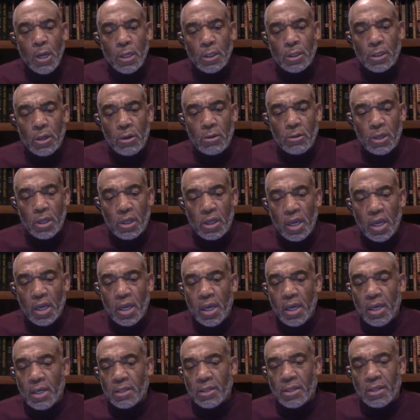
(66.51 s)
So the thing
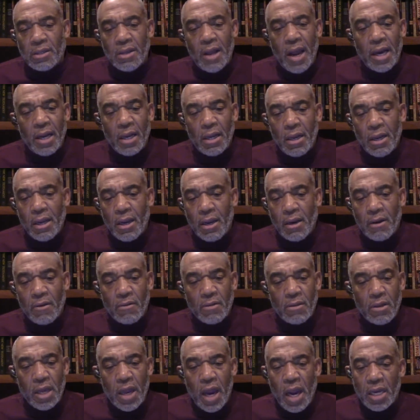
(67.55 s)
is that
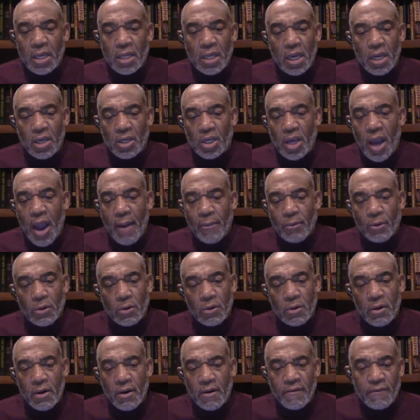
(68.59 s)
in the 18th
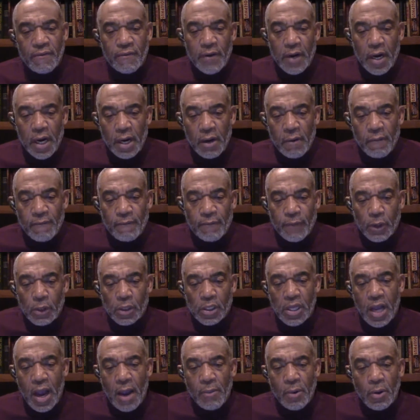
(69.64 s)
chapter of 1
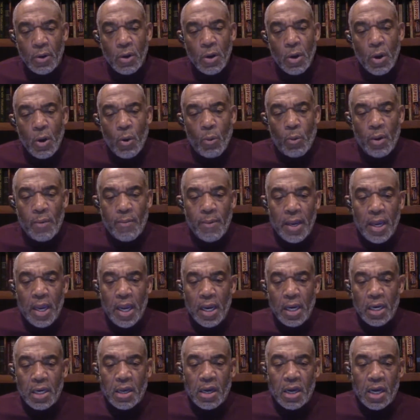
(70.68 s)
Samuel, we
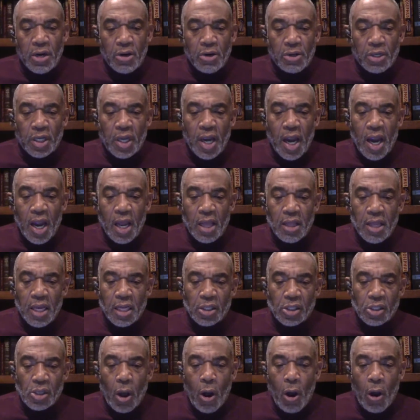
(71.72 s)
begin to understand
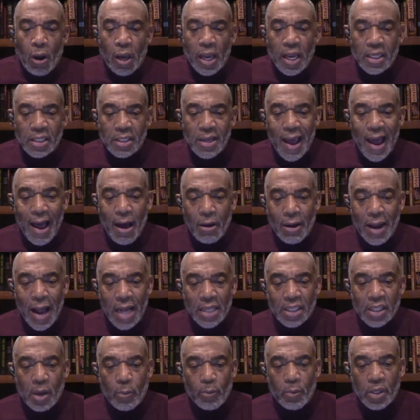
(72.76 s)
that Saul has now
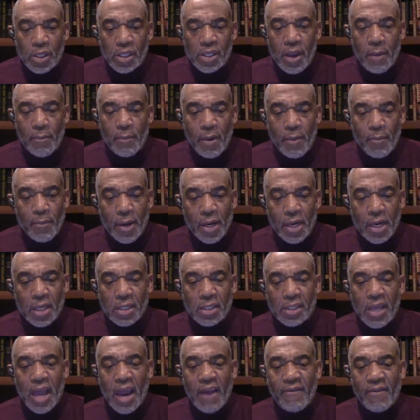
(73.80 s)
got some resentment
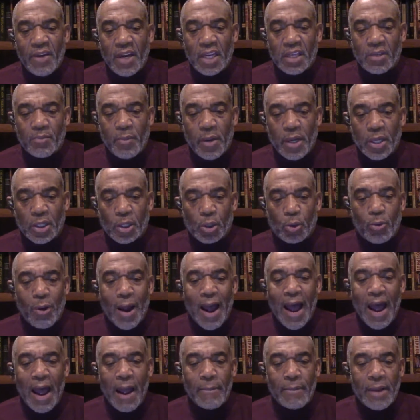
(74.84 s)
because David has been
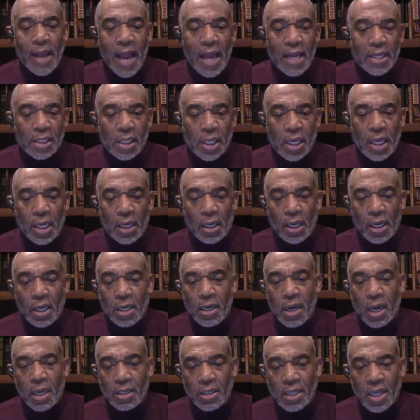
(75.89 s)
ascribed as
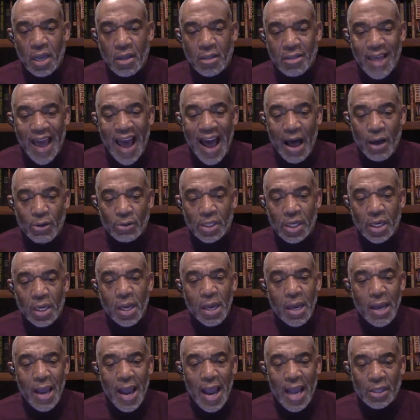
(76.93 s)
killing 10,000
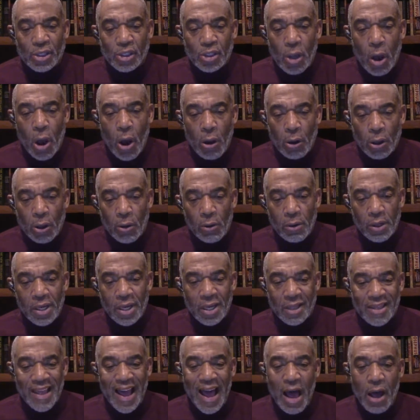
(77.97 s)
and Saul only
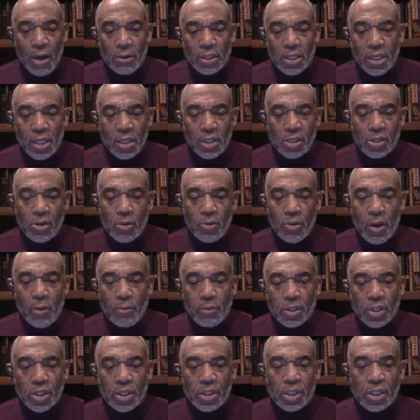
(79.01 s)
1,000, and so there
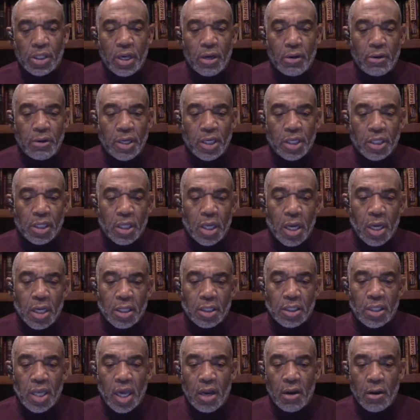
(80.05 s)
was a serious
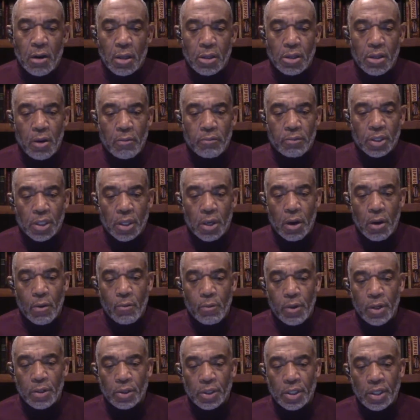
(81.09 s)
there was a
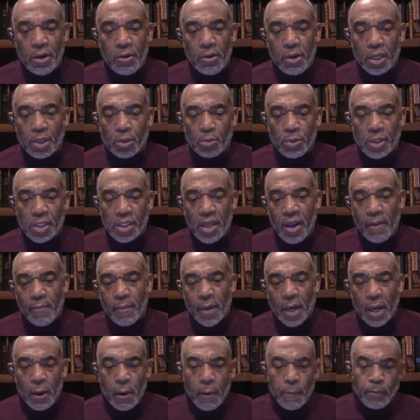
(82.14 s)
real serious
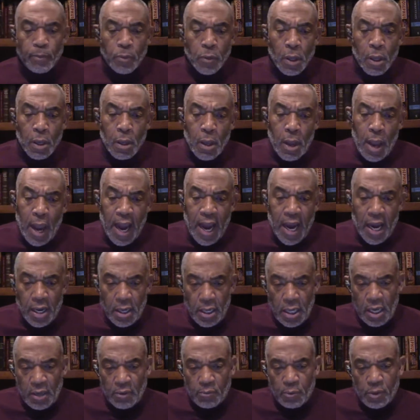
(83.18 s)
resentment.
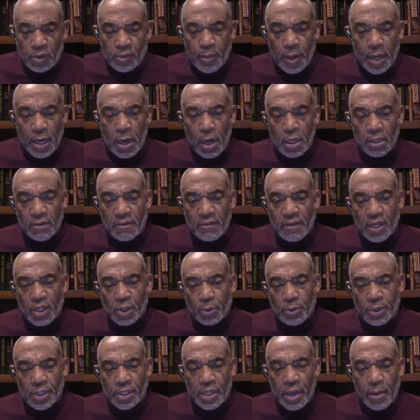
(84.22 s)
And it was because of this
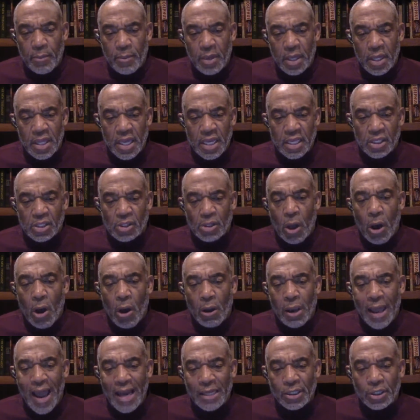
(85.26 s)
resentment that
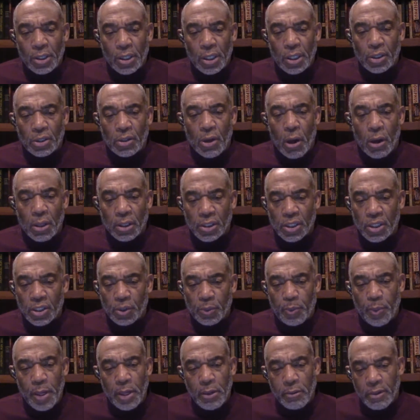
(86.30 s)
Saul actually tossed a
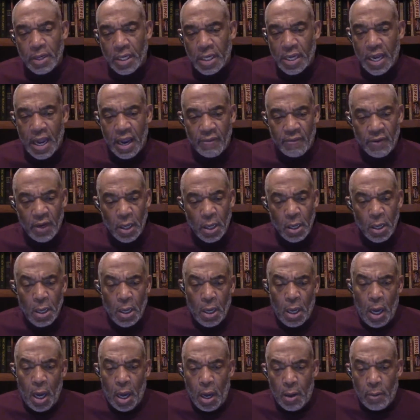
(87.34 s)
spear at David,
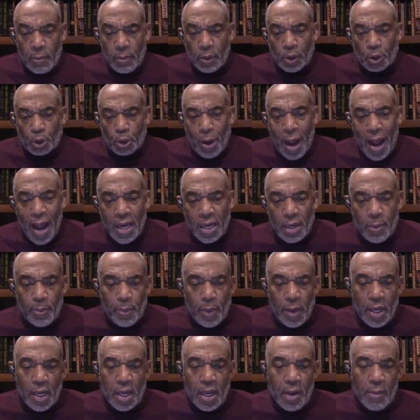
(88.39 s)
trying to
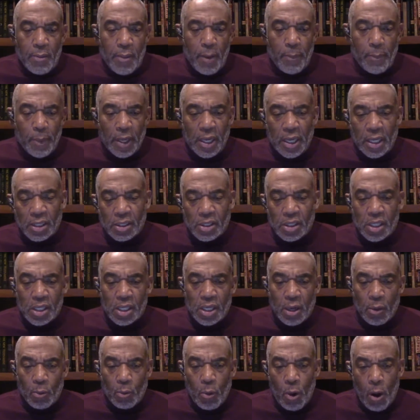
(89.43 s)
pin him up against the
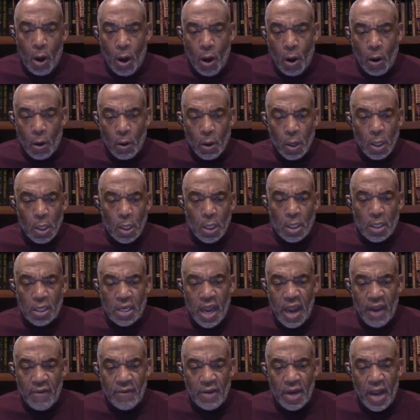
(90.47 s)
tent wall.
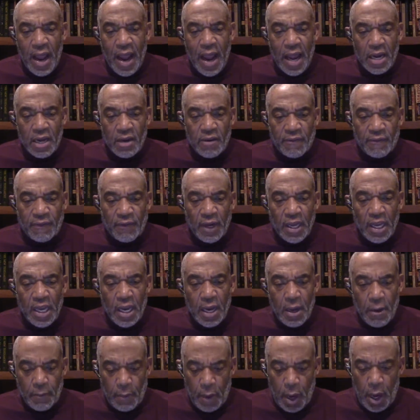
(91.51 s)
David had to
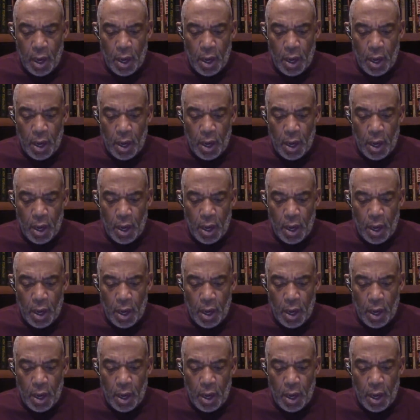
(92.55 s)
flee.